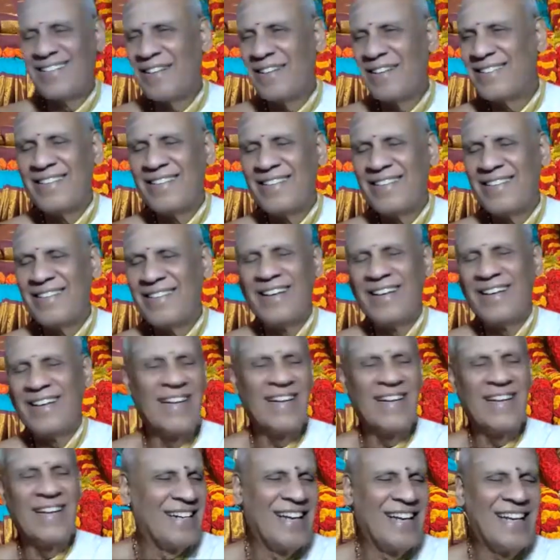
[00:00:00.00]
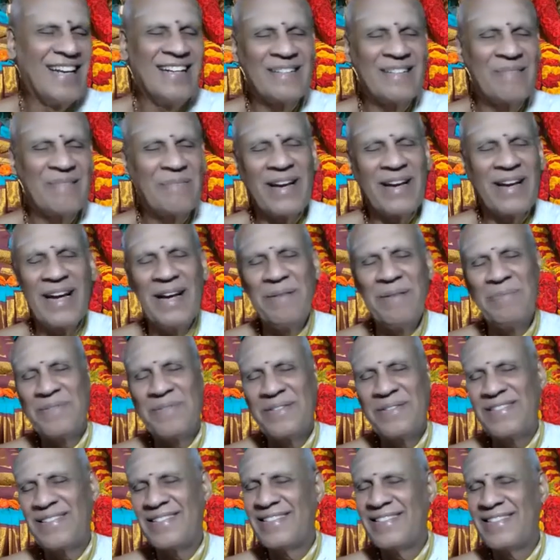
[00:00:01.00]
says instantaneous
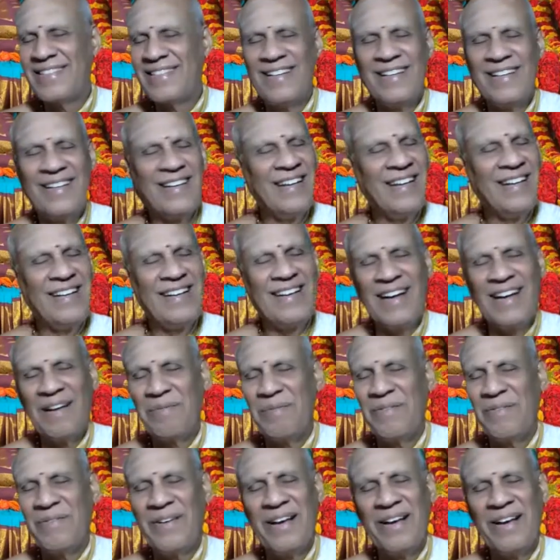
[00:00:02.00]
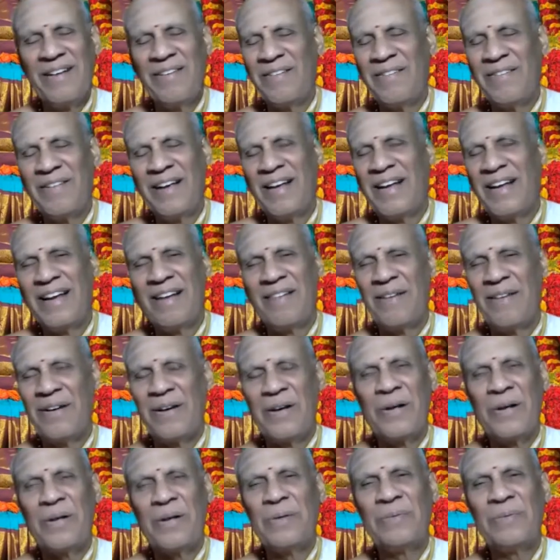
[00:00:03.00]
sometimes. It can, we never
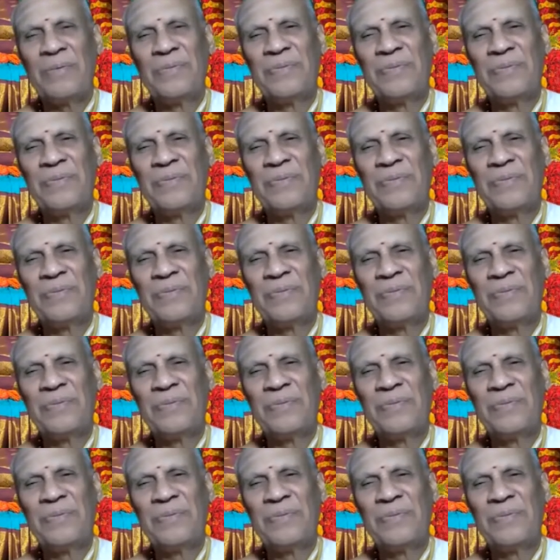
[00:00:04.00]
know.